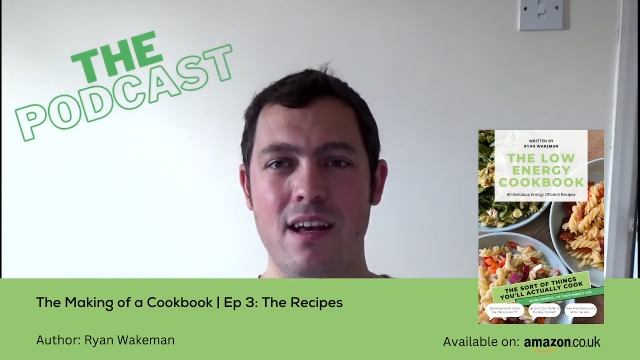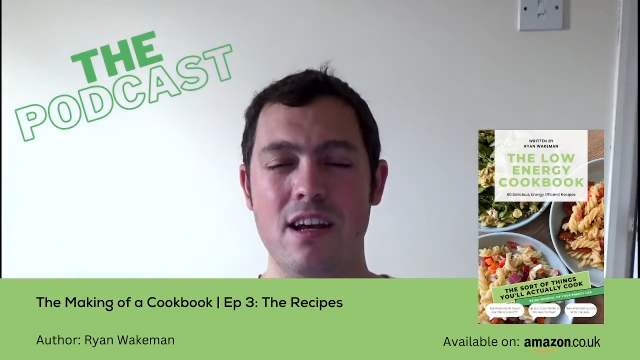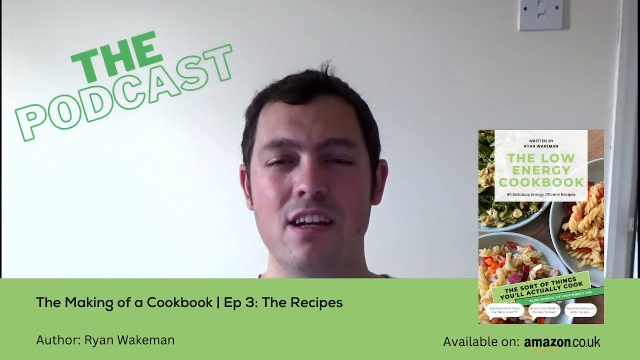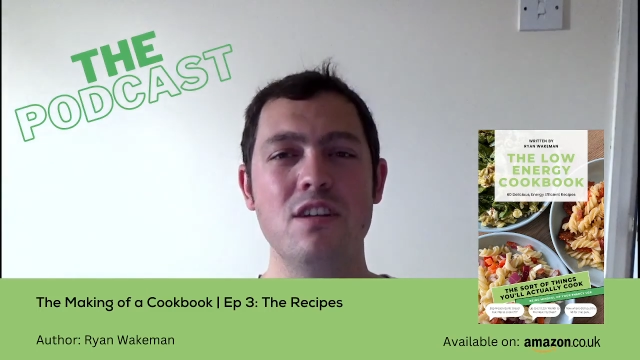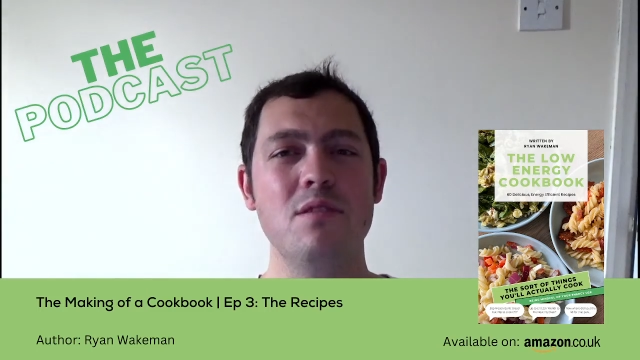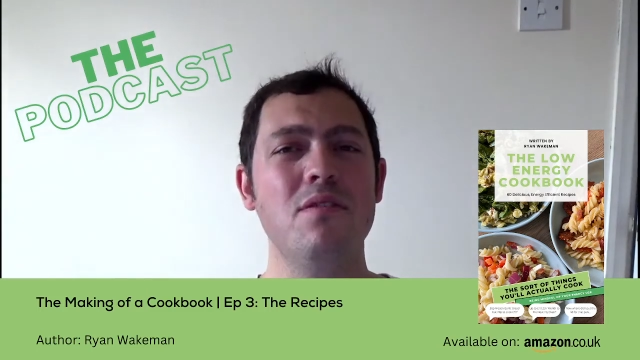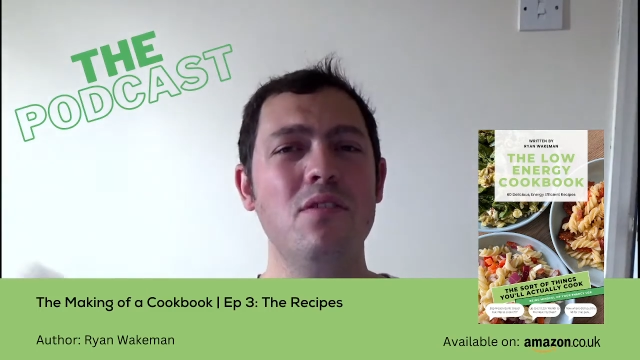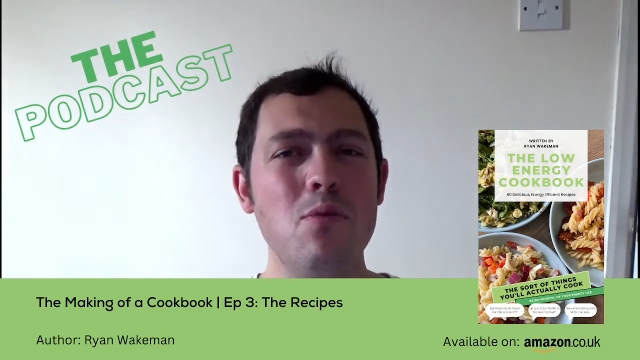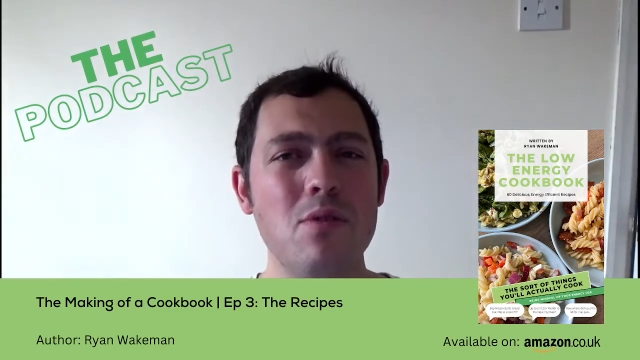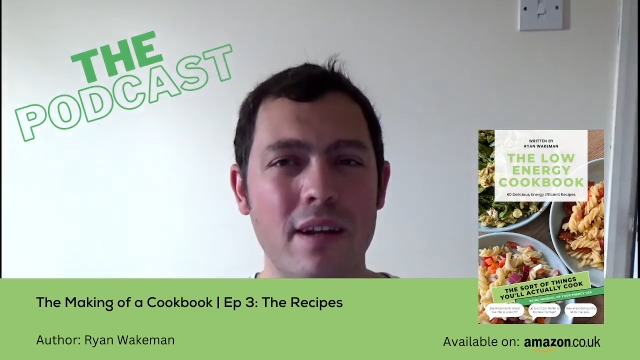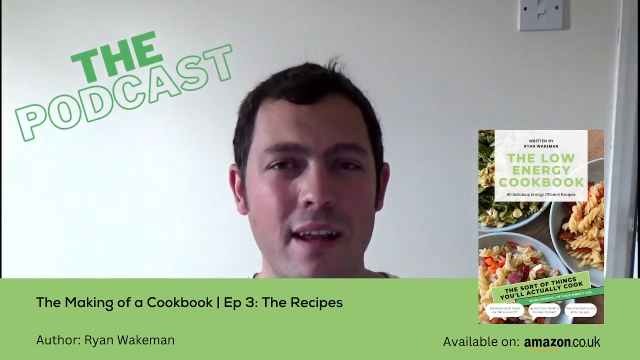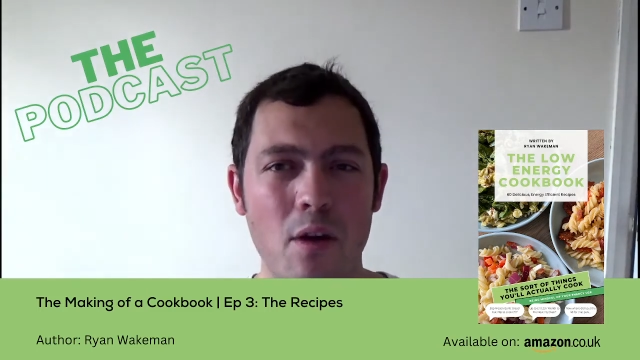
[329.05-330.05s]
Because we've all
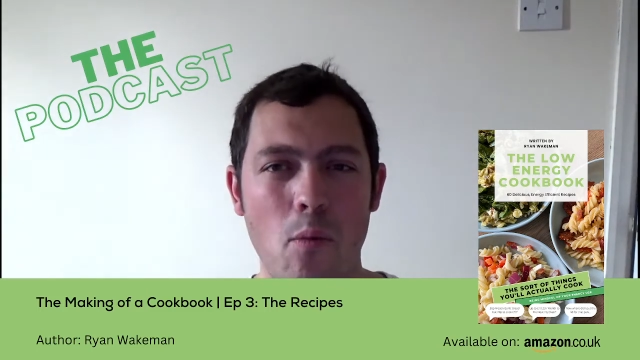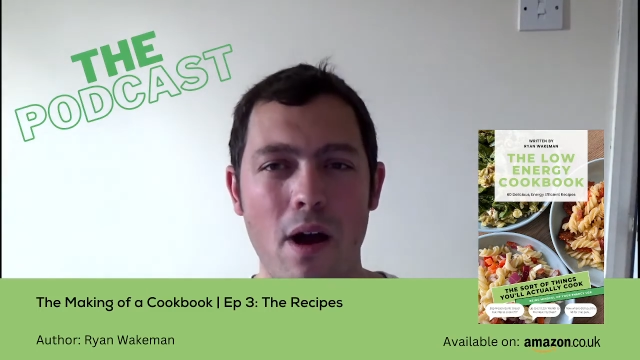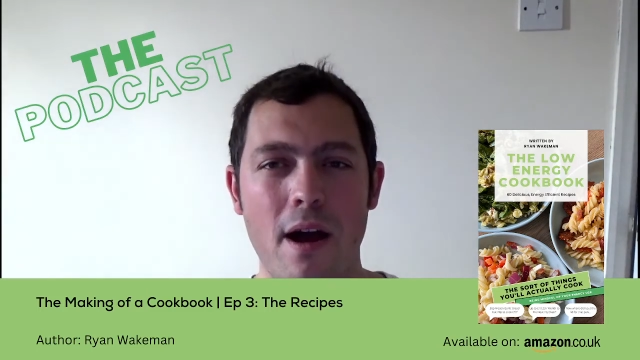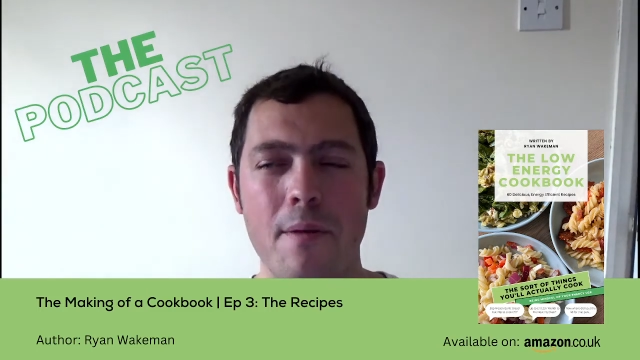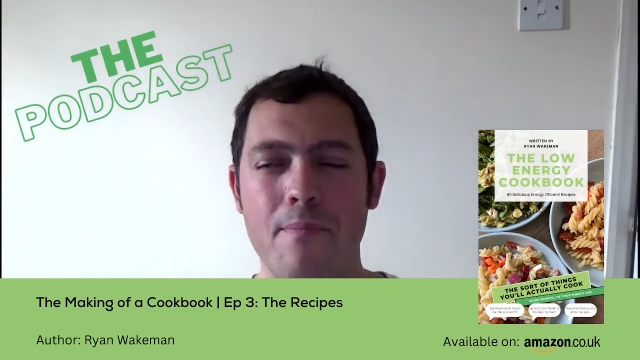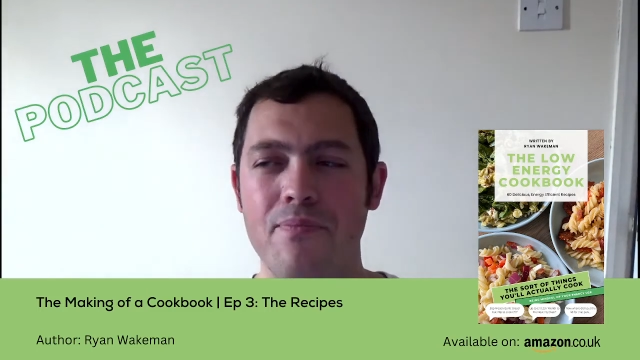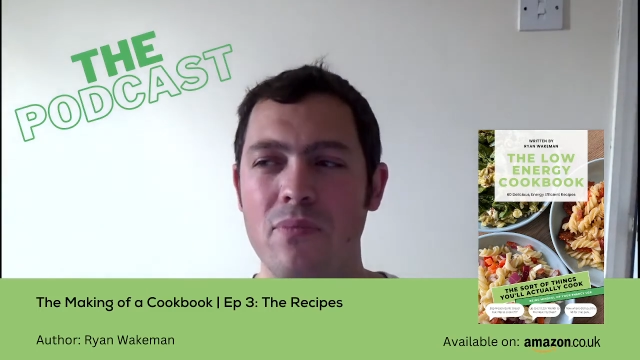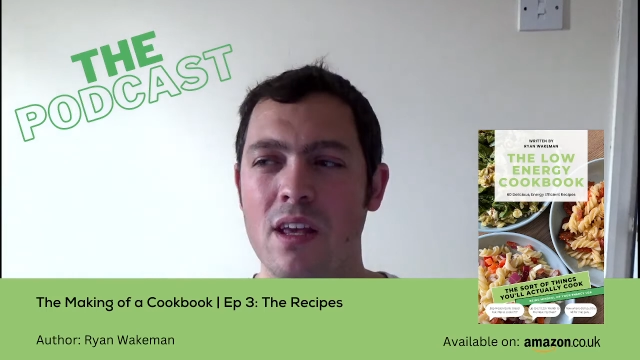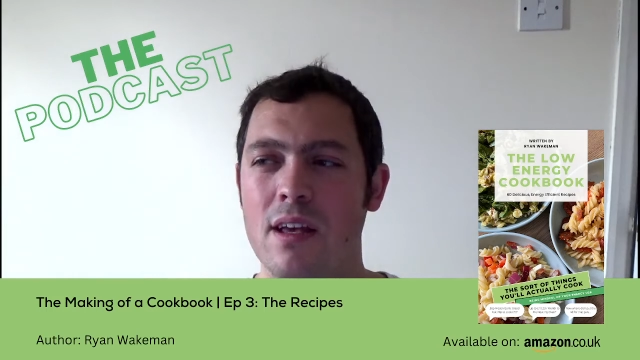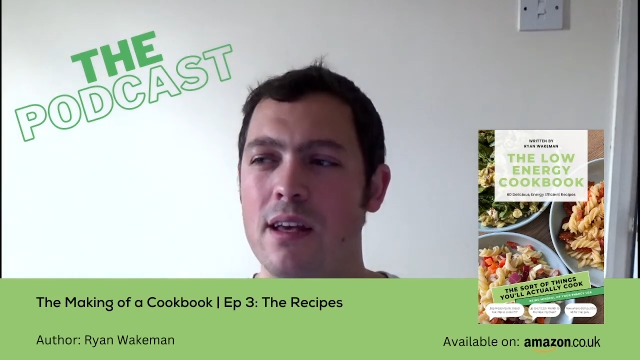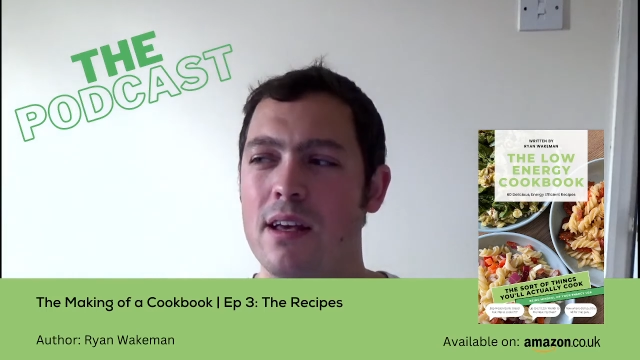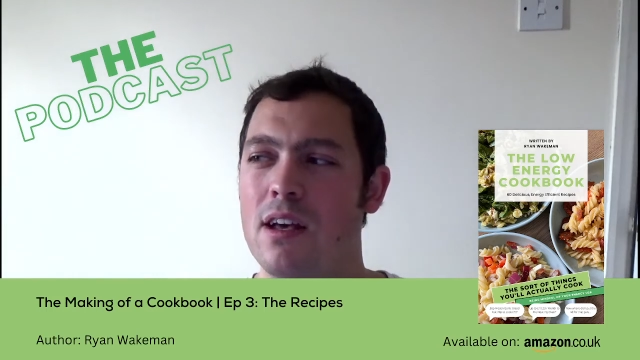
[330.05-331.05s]
done it where
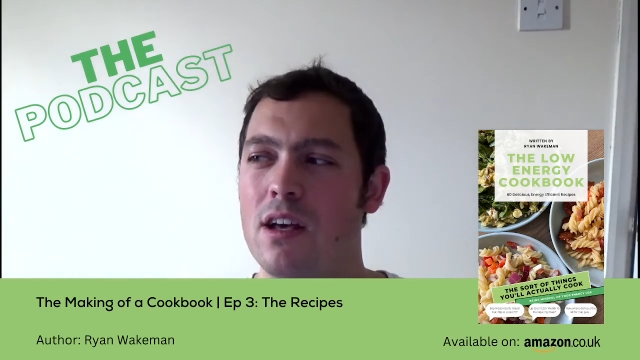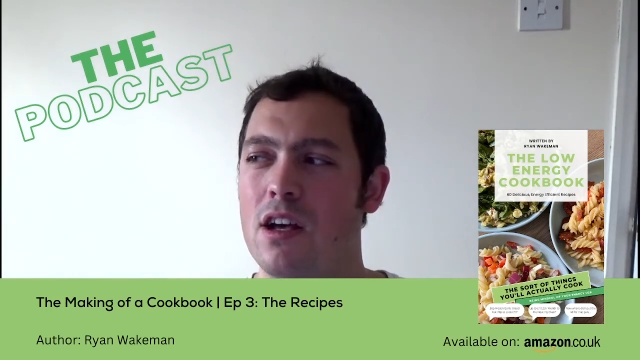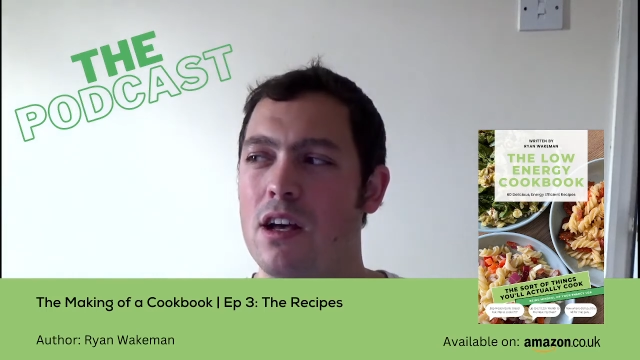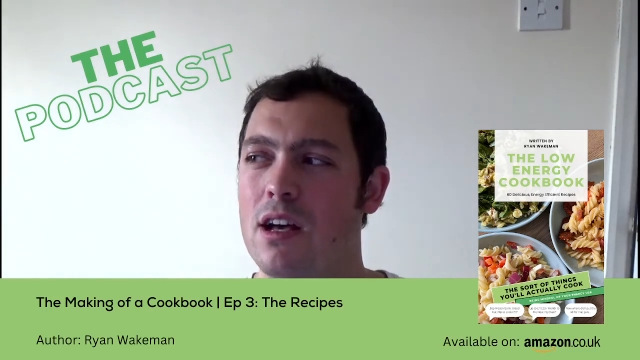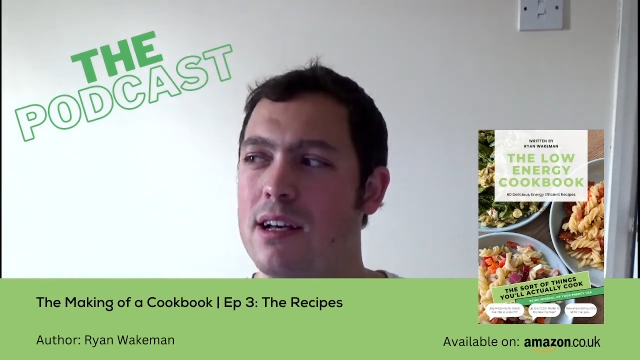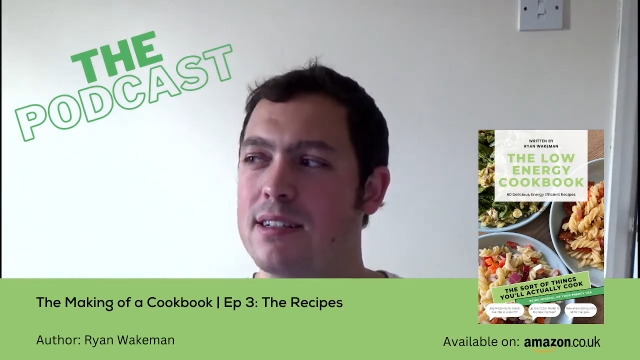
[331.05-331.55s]
as